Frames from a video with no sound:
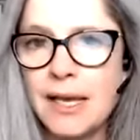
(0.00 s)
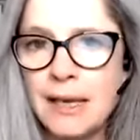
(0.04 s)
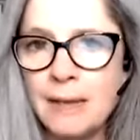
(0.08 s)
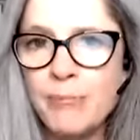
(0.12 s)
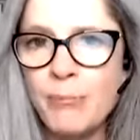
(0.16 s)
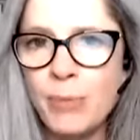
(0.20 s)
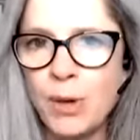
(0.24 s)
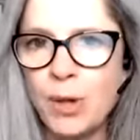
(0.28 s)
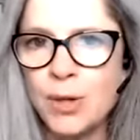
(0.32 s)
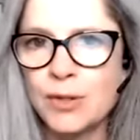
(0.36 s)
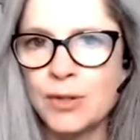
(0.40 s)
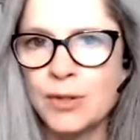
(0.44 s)

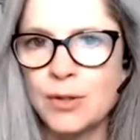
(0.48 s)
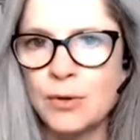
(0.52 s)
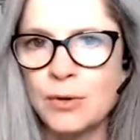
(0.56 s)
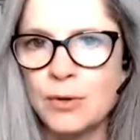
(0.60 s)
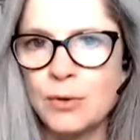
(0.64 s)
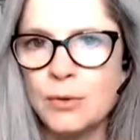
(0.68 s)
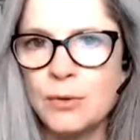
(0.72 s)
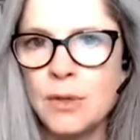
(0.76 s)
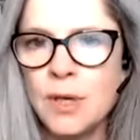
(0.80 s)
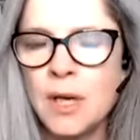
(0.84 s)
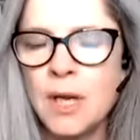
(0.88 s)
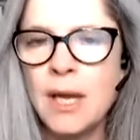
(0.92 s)

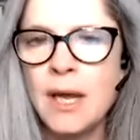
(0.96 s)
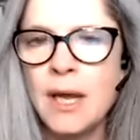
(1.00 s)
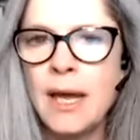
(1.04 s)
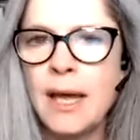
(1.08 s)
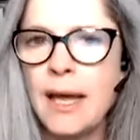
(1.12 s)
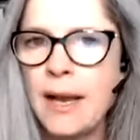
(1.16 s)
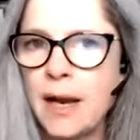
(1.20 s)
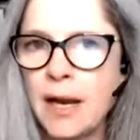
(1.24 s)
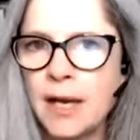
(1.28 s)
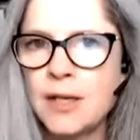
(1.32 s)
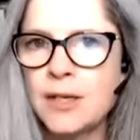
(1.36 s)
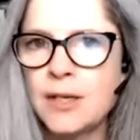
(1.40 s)
impersonal
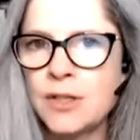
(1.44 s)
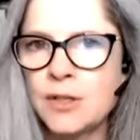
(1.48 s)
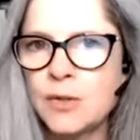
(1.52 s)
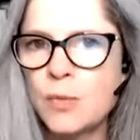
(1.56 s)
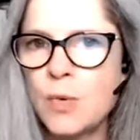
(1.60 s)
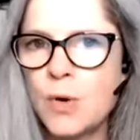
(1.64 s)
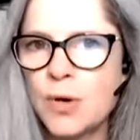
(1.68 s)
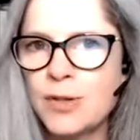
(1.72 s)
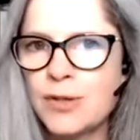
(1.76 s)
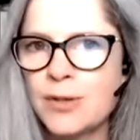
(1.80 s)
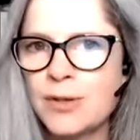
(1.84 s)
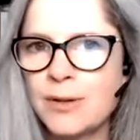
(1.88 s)
and I can just
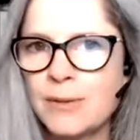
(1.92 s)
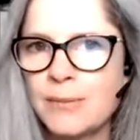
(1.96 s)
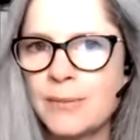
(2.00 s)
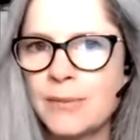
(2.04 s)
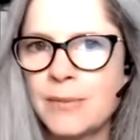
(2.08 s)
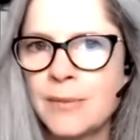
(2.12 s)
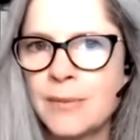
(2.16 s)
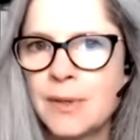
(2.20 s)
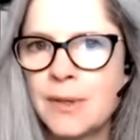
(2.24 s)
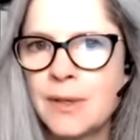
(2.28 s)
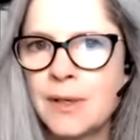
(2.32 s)
watch them.